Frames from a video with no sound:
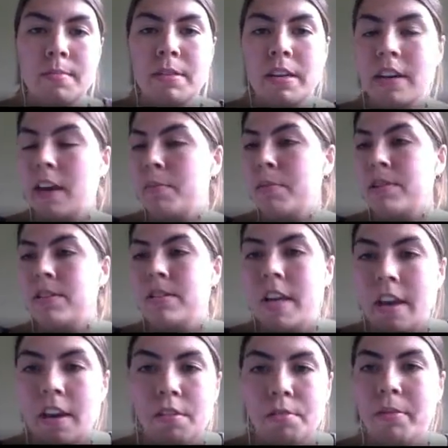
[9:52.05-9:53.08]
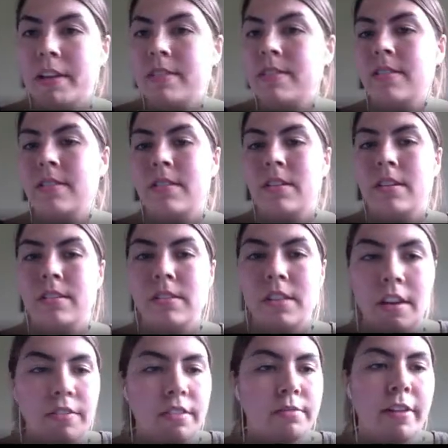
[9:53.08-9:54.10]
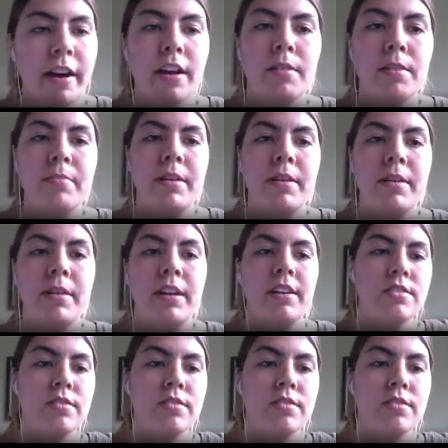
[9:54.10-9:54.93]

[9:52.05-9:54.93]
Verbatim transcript: to being able to take risks in a safe environment,